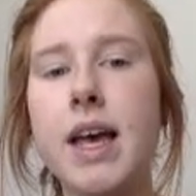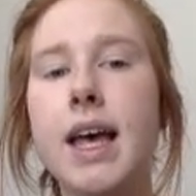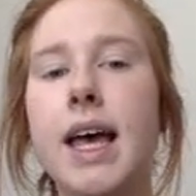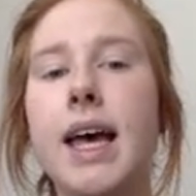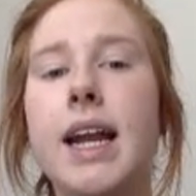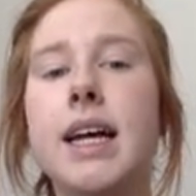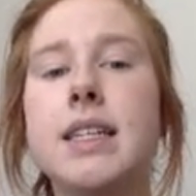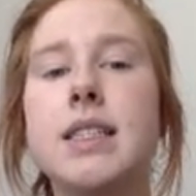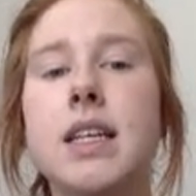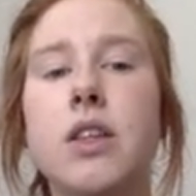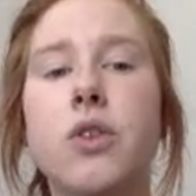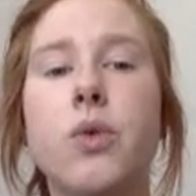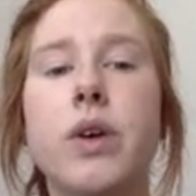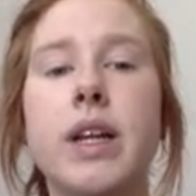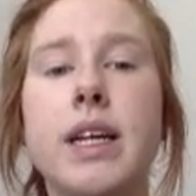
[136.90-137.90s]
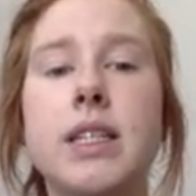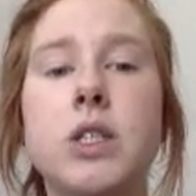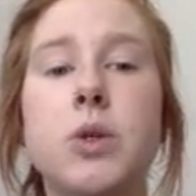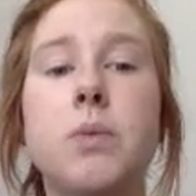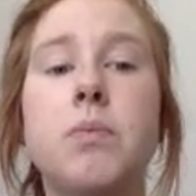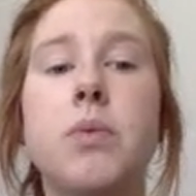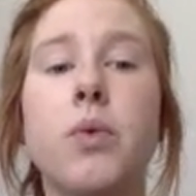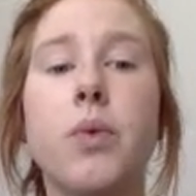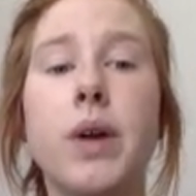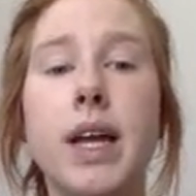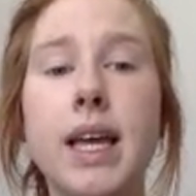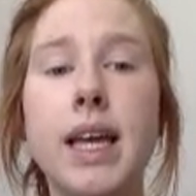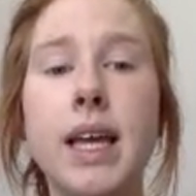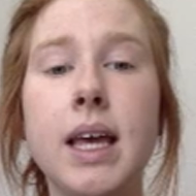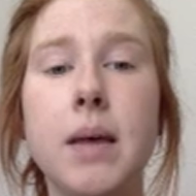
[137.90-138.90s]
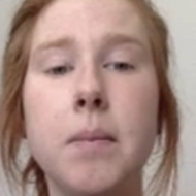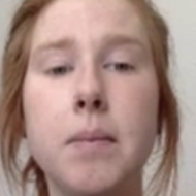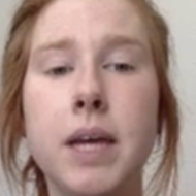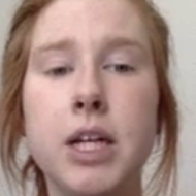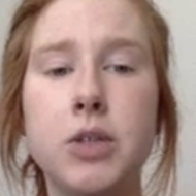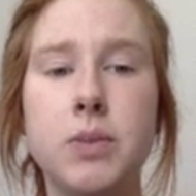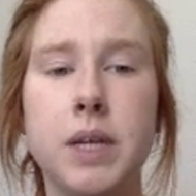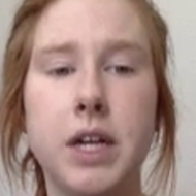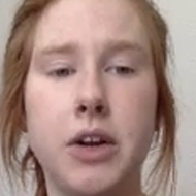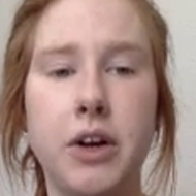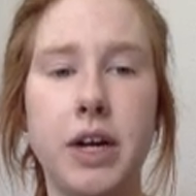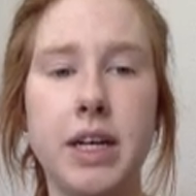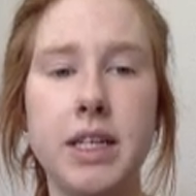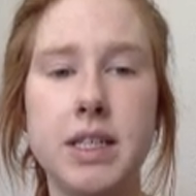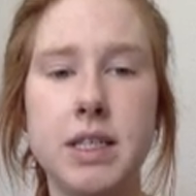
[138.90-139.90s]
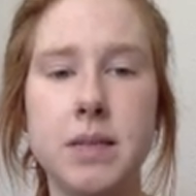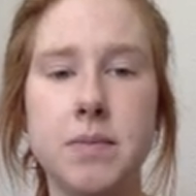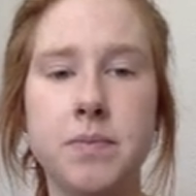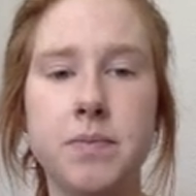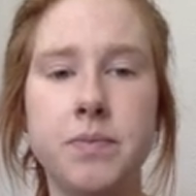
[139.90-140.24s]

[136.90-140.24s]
It has the authority to bring impeachment hearings.